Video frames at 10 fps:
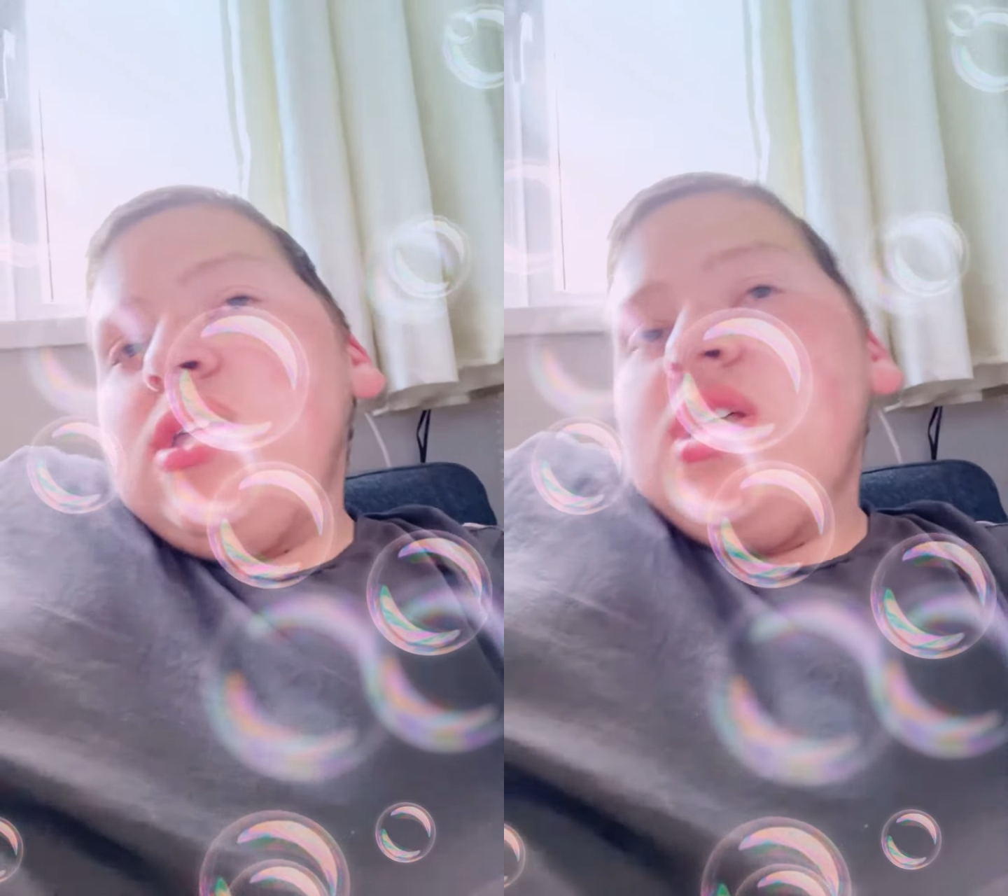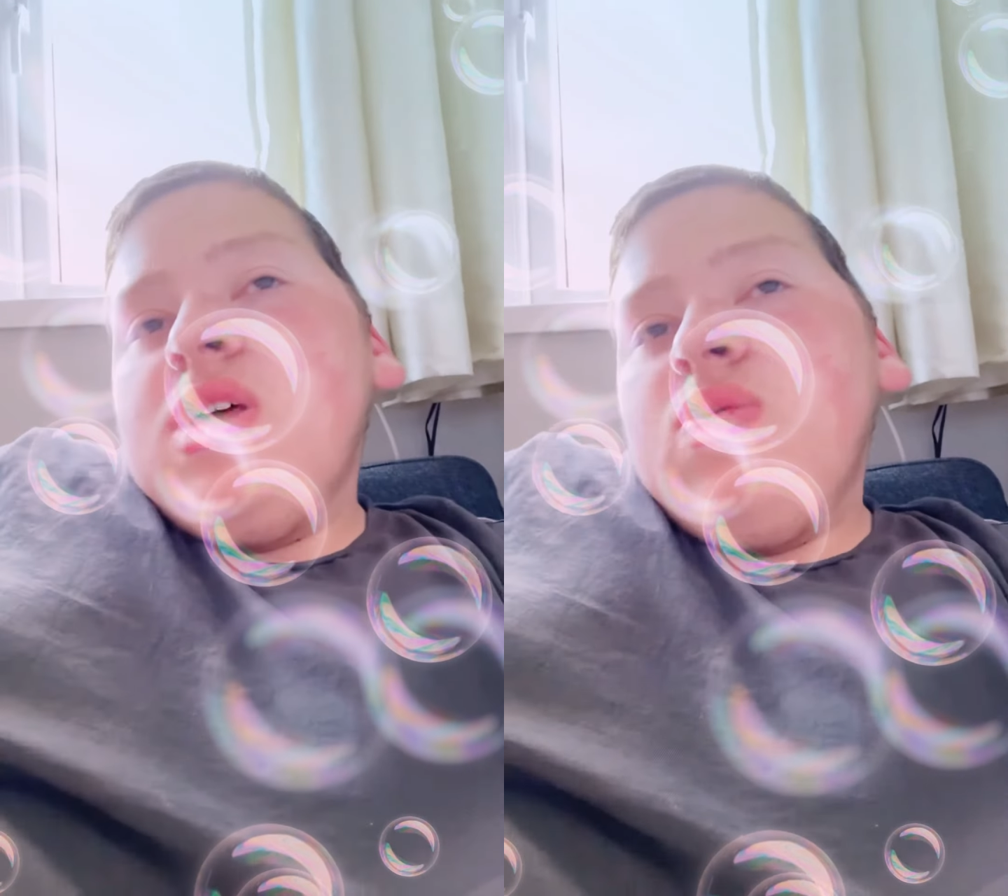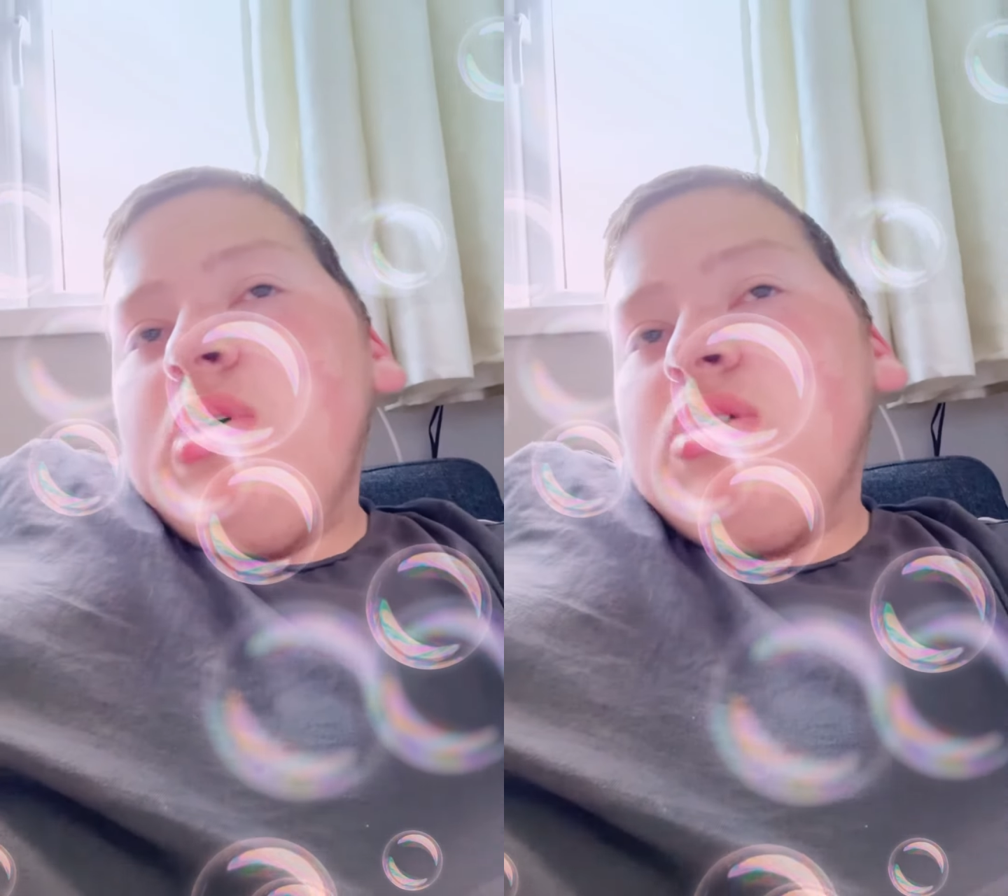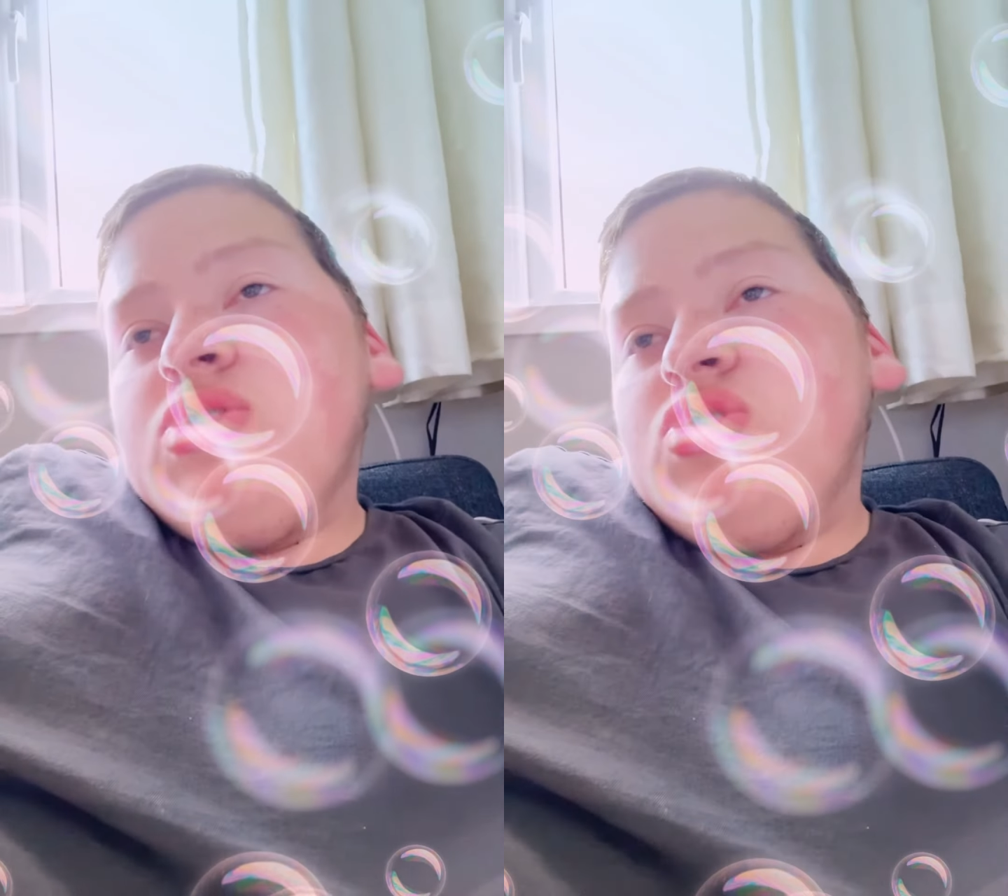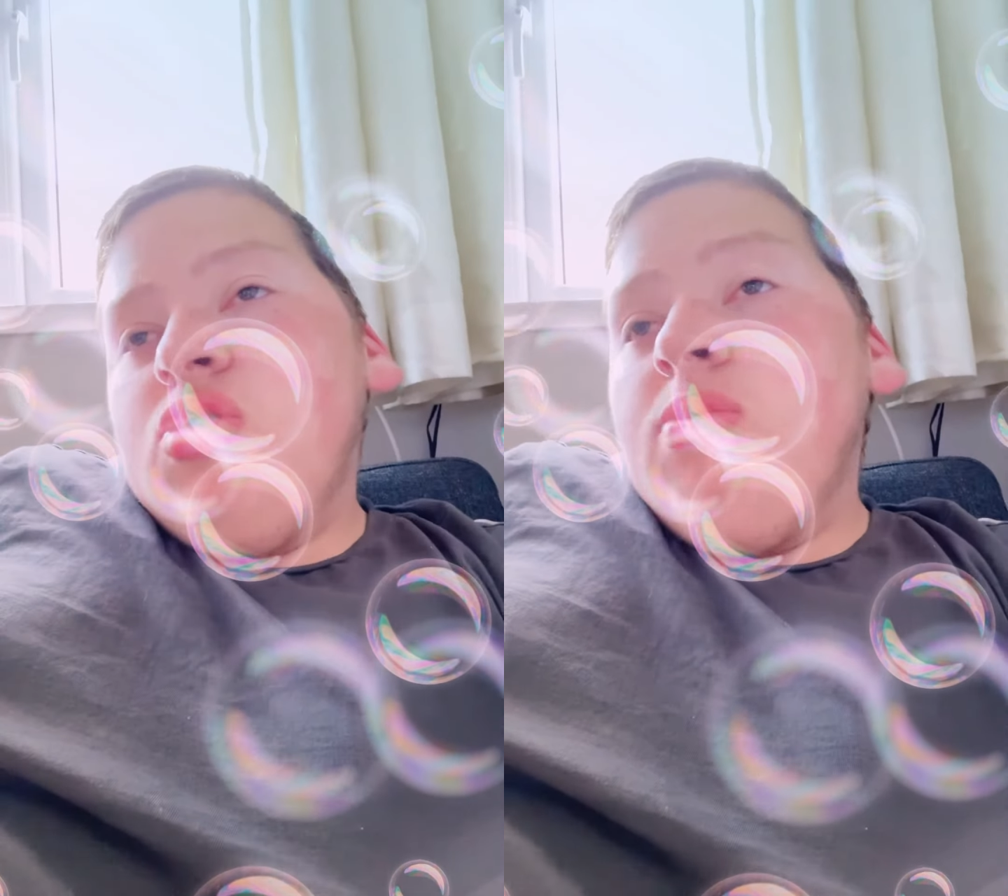
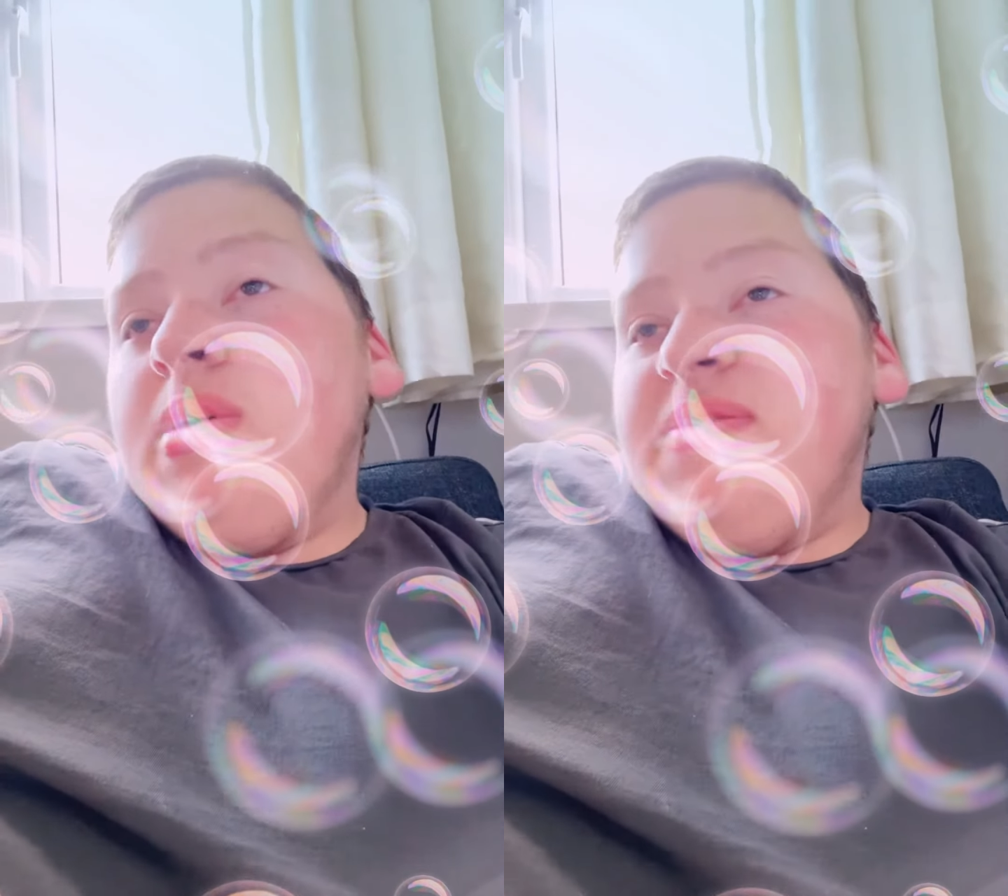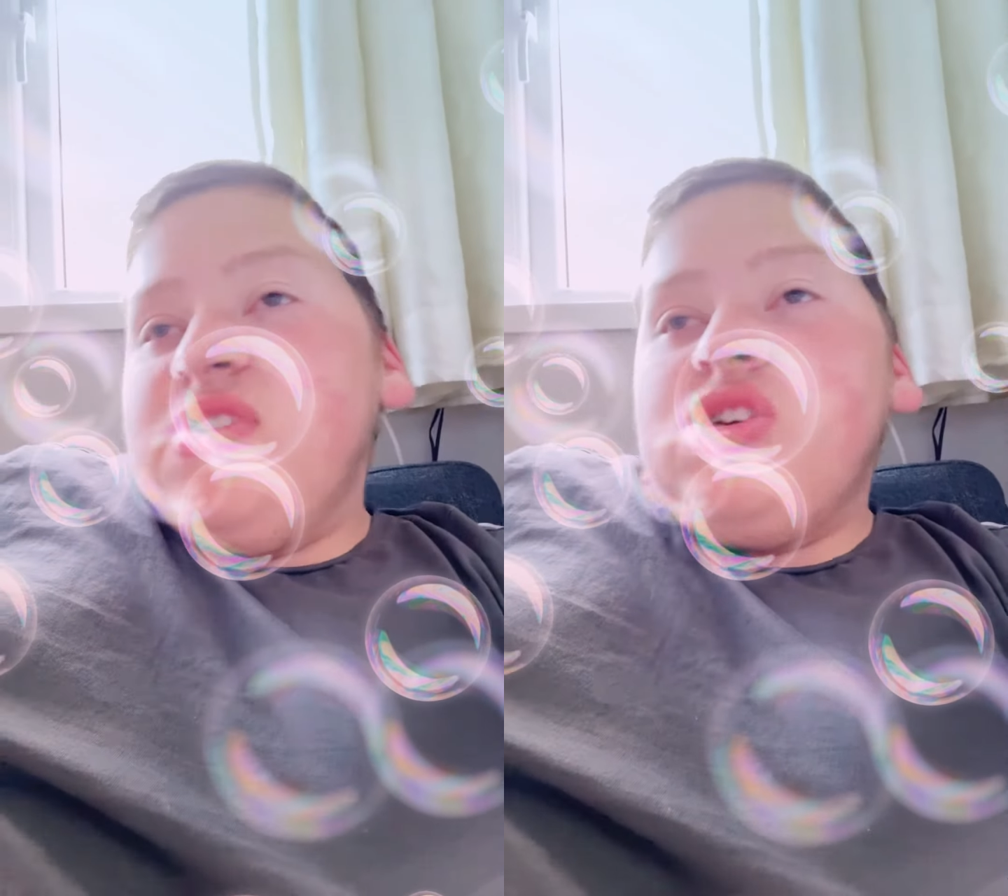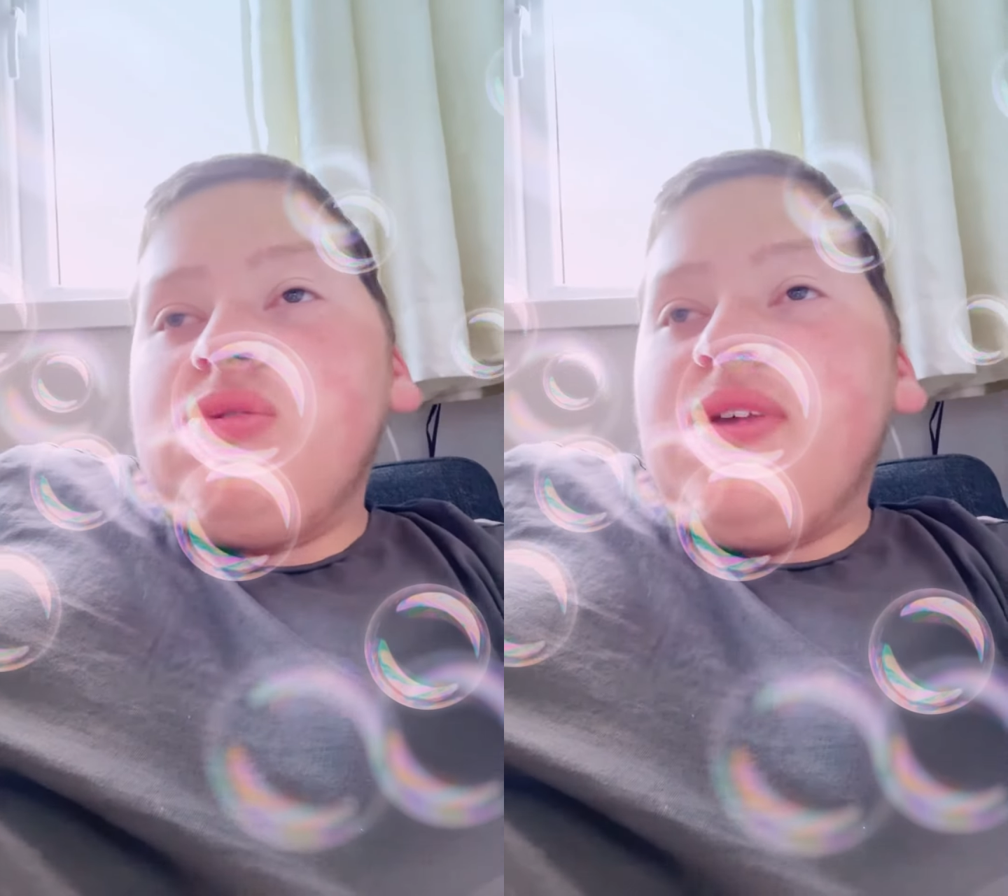watch all my videos